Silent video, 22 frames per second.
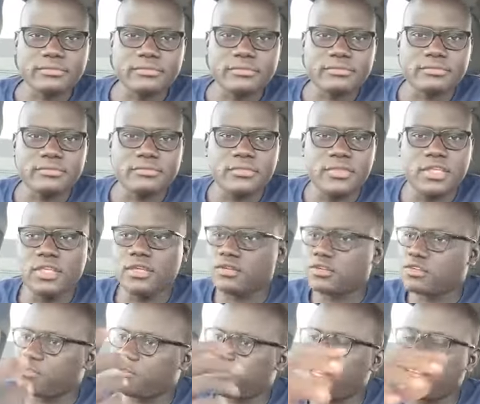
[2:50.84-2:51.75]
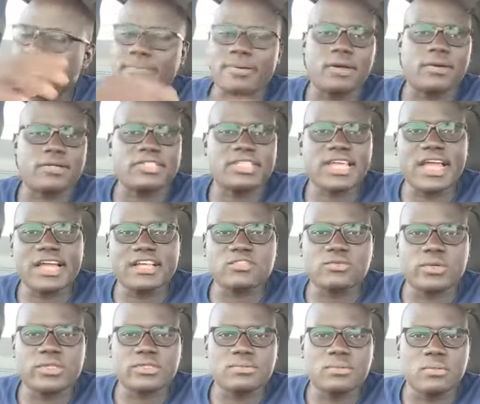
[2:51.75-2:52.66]
you know, to fill up our tanks
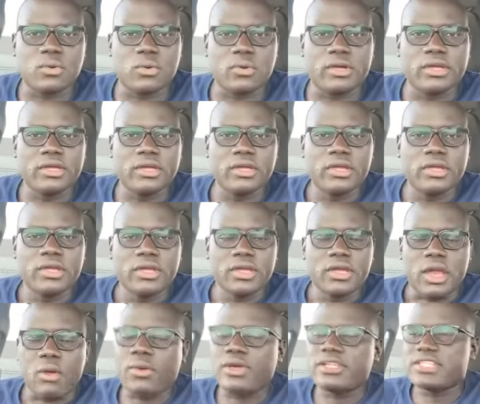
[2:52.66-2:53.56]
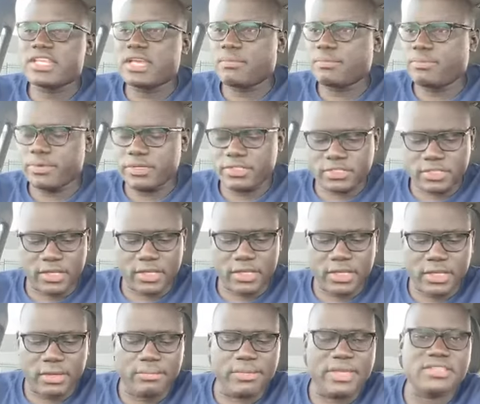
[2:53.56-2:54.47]
once more. I one time preached a, a
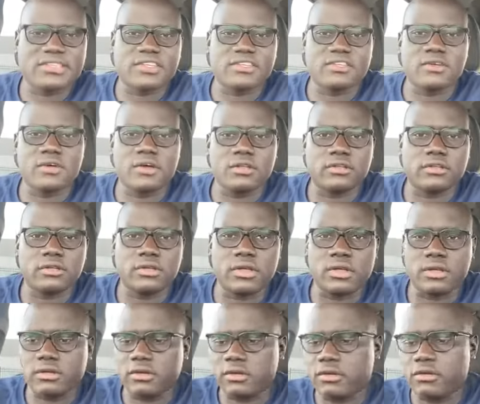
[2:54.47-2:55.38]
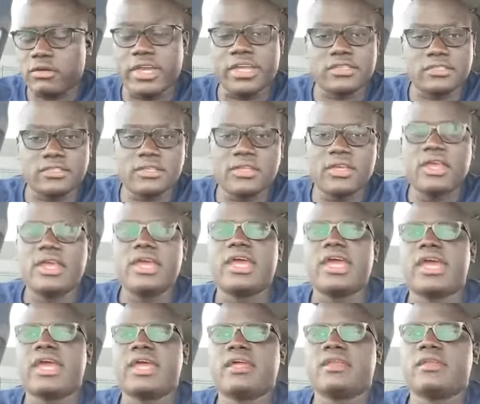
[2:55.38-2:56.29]
message called uh, Grace,
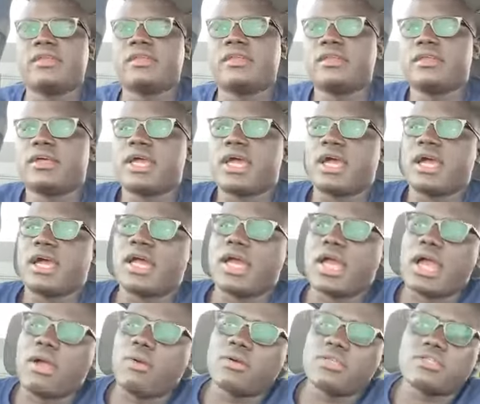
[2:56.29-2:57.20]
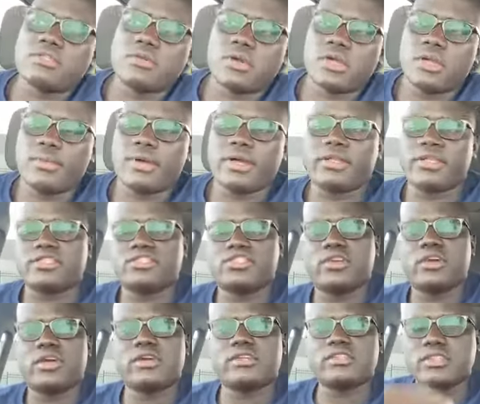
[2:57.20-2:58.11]
and I, I, was talking about the
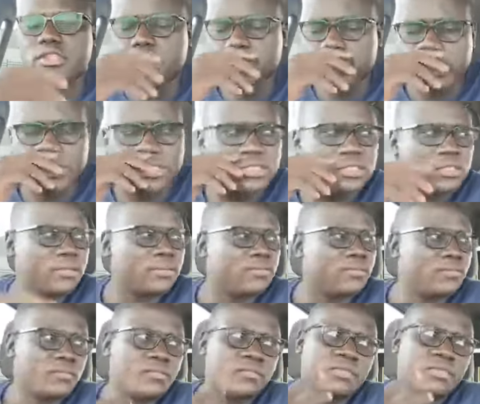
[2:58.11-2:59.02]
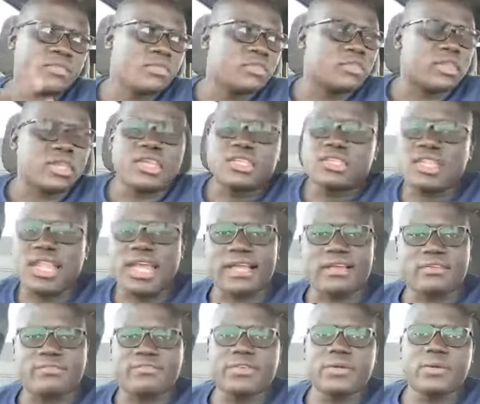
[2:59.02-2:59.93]
church is is like a
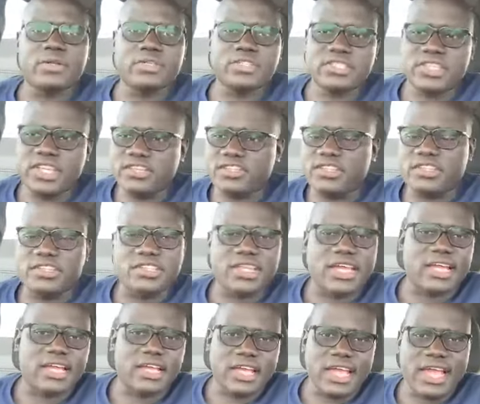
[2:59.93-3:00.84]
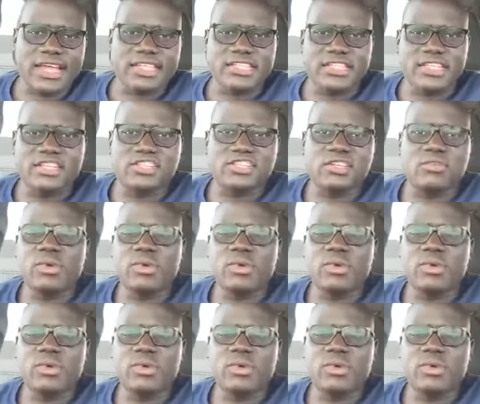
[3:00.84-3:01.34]
fuel station. It's like a gas station where you